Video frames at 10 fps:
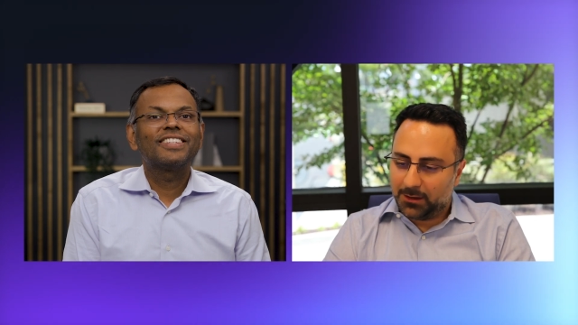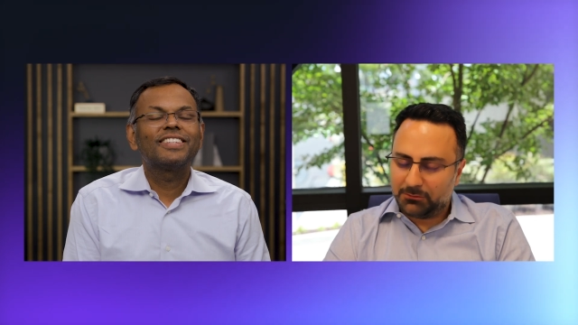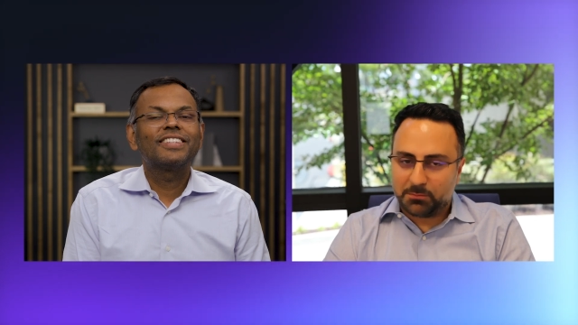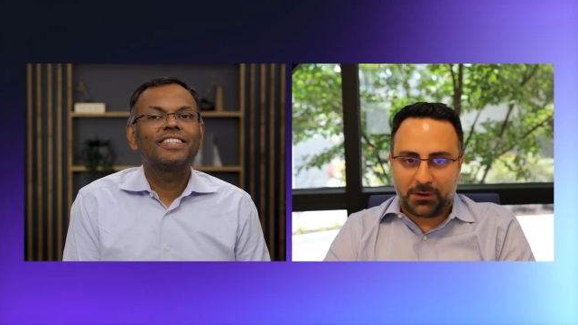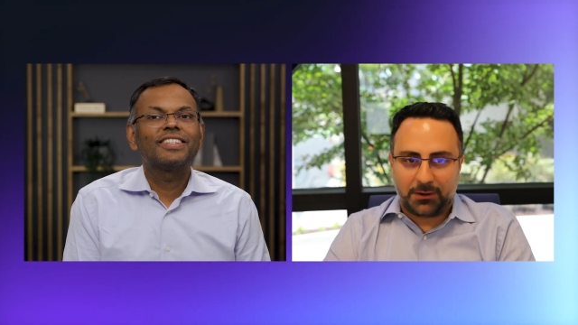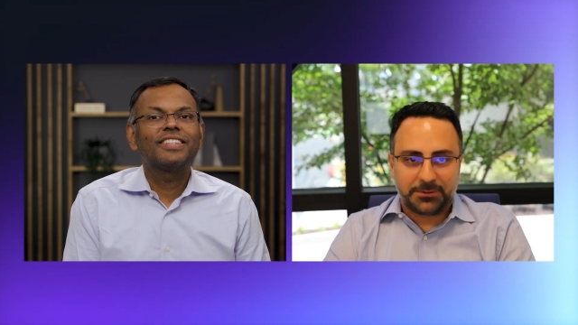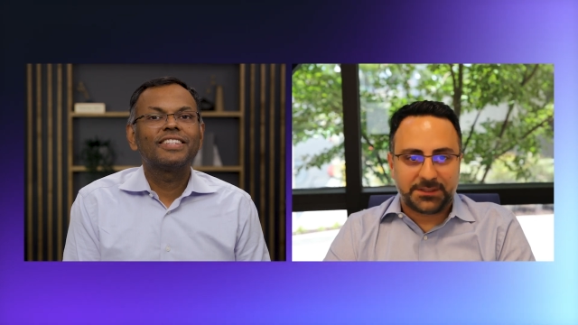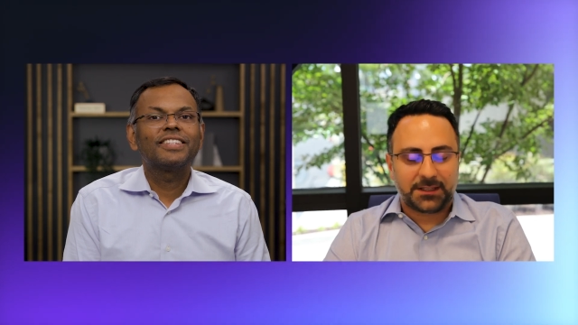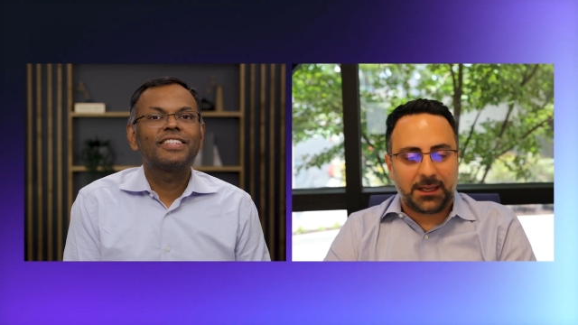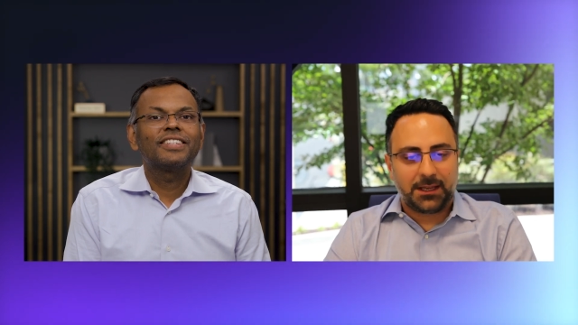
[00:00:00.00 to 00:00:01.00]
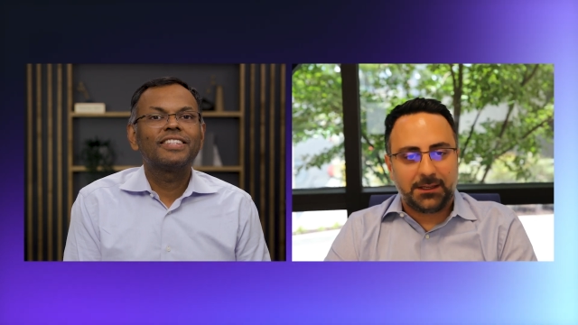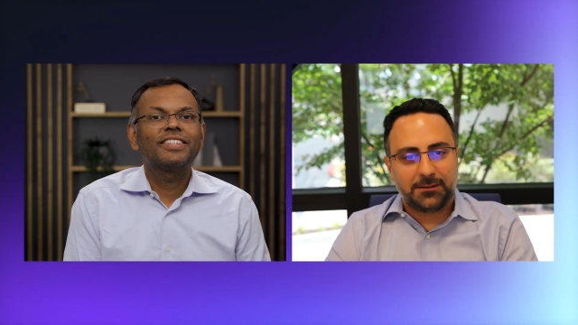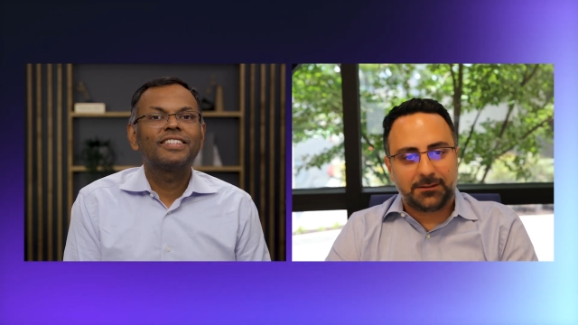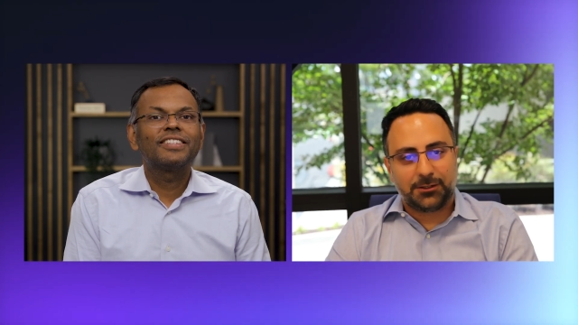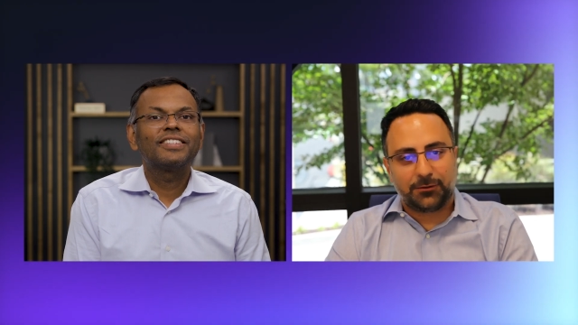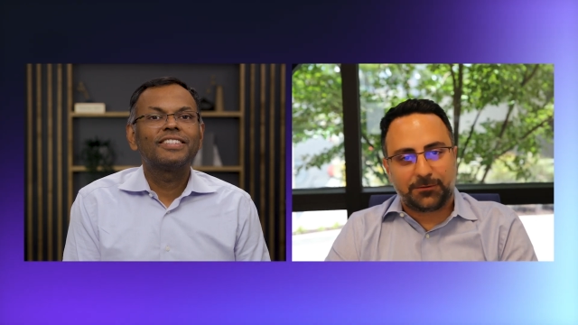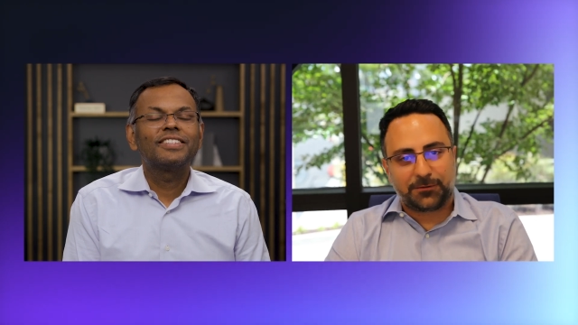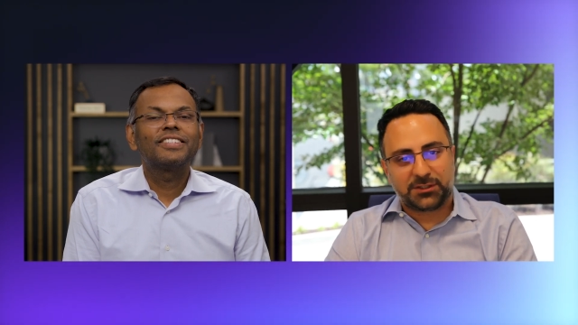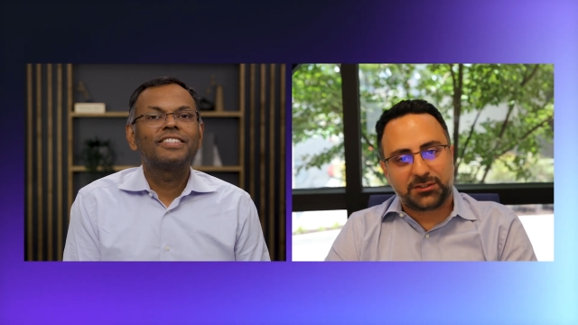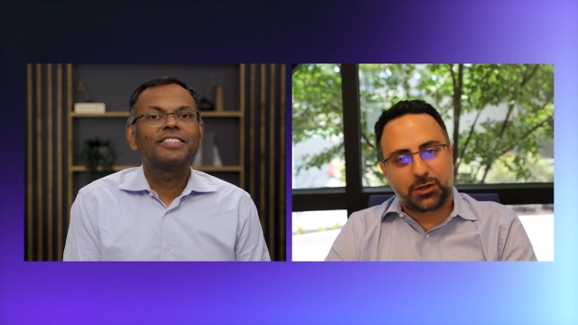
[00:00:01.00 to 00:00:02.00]
Speaker 1: I will probably say, you know,
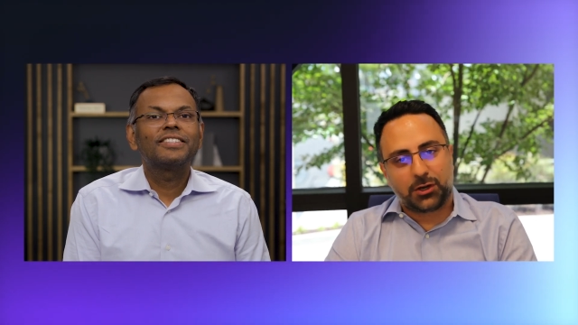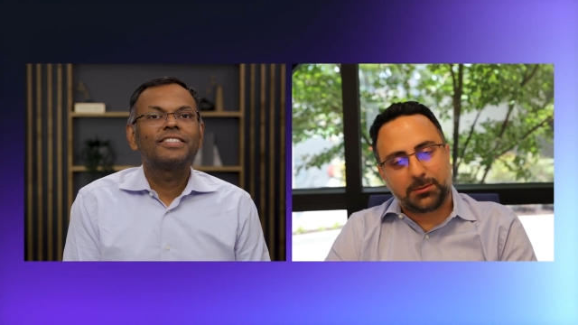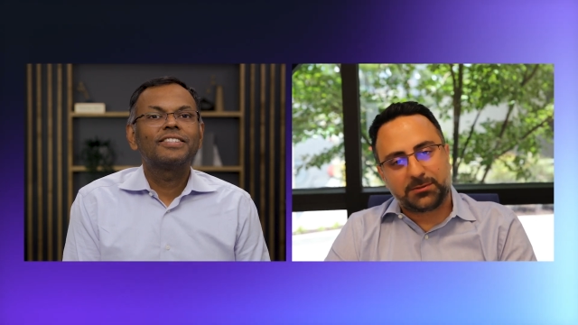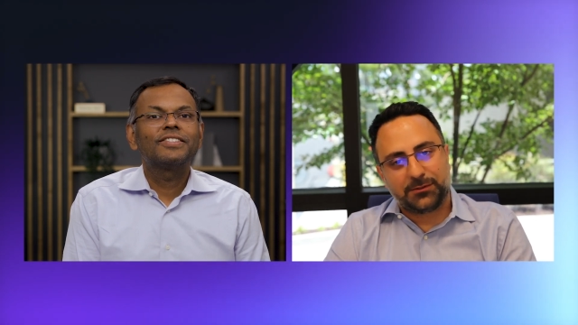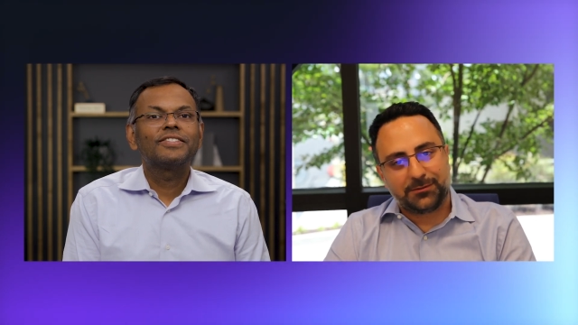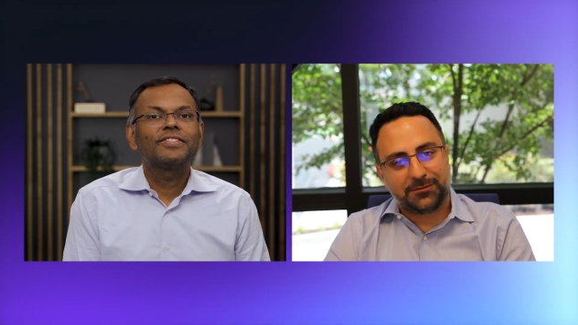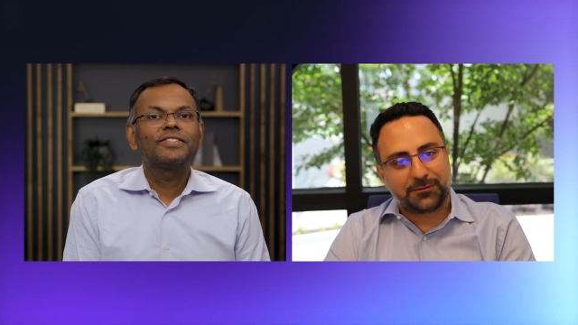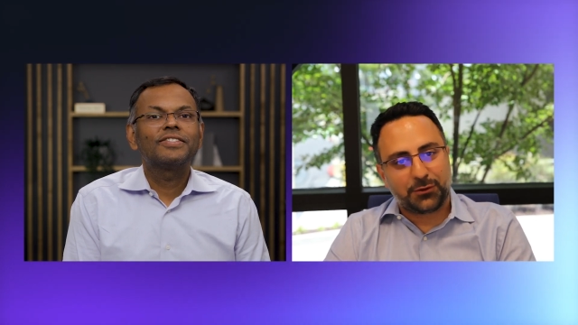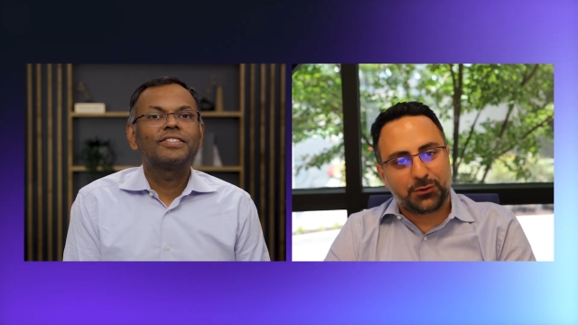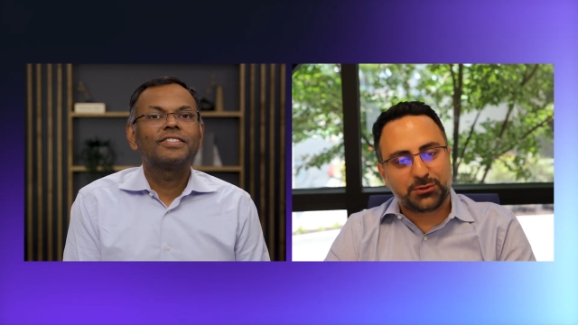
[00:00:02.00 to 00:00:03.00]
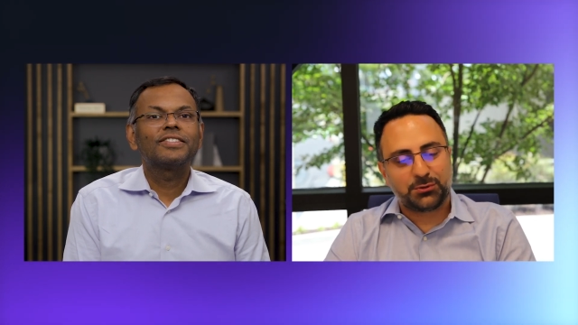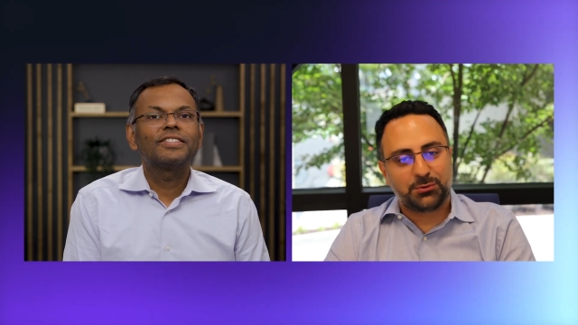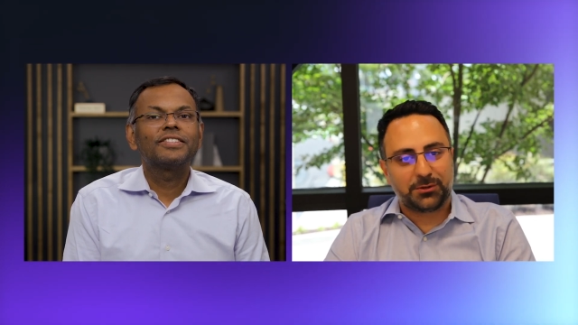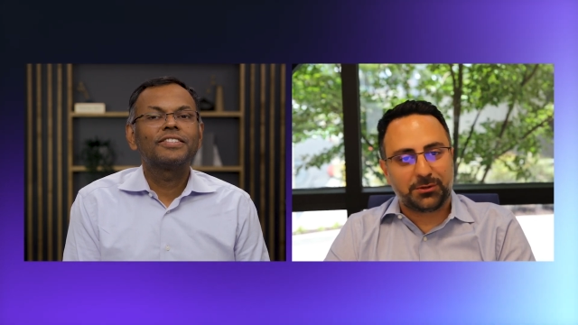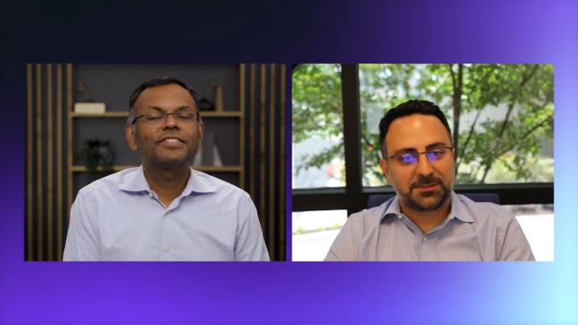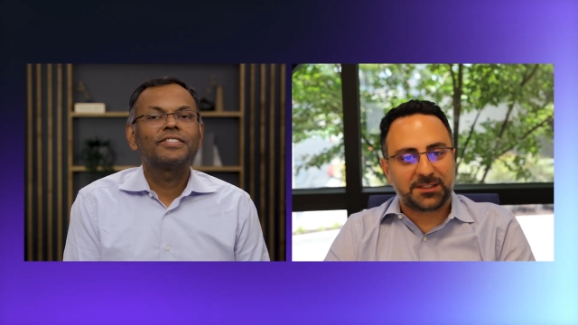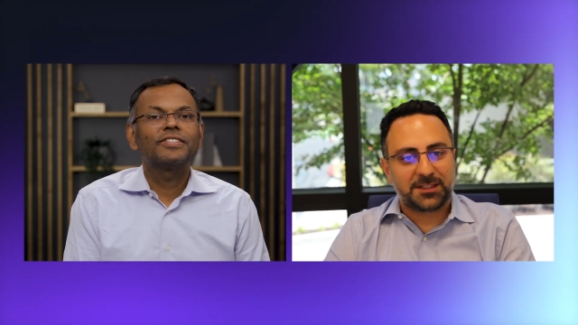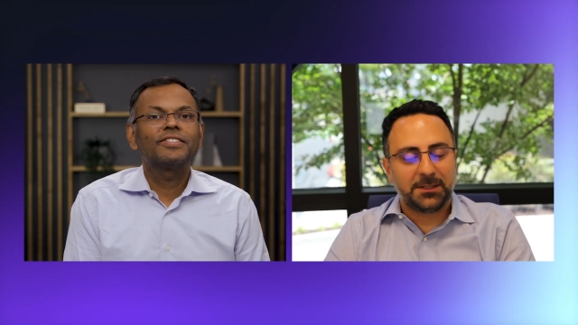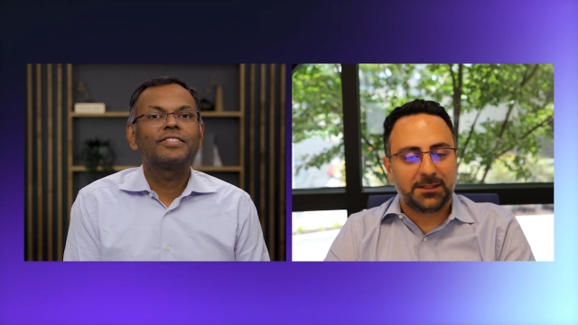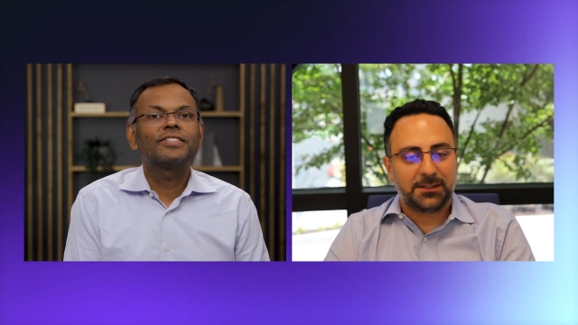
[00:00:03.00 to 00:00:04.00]
for startups, for, for those who are
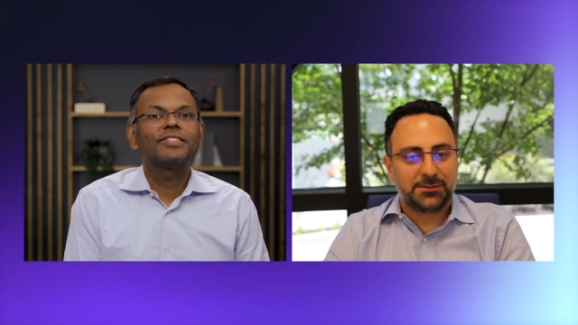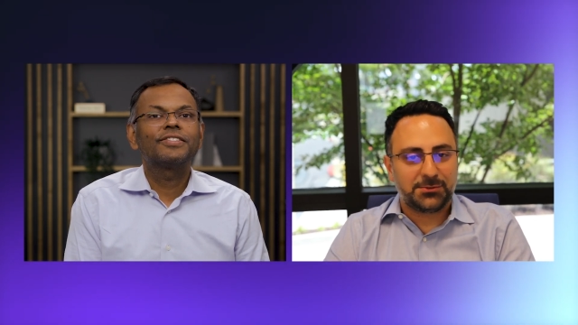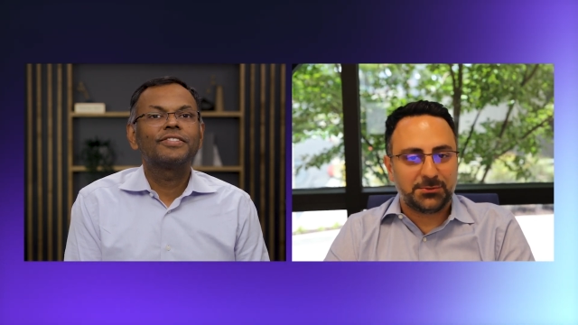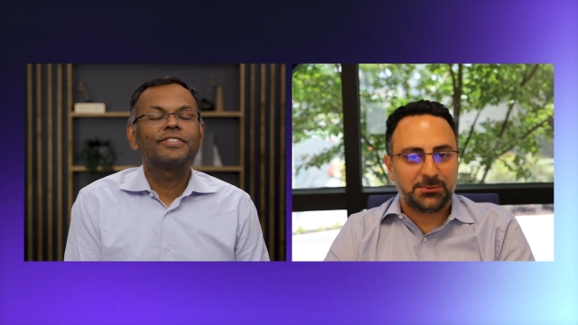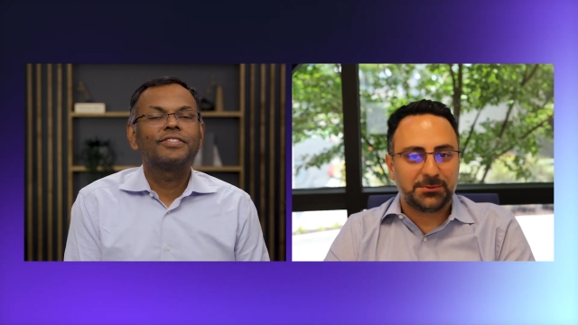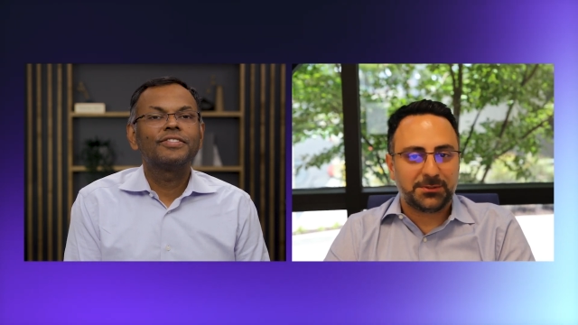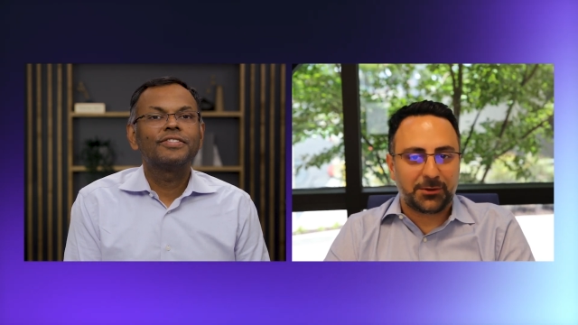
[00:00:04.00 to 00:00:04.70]
stepping into,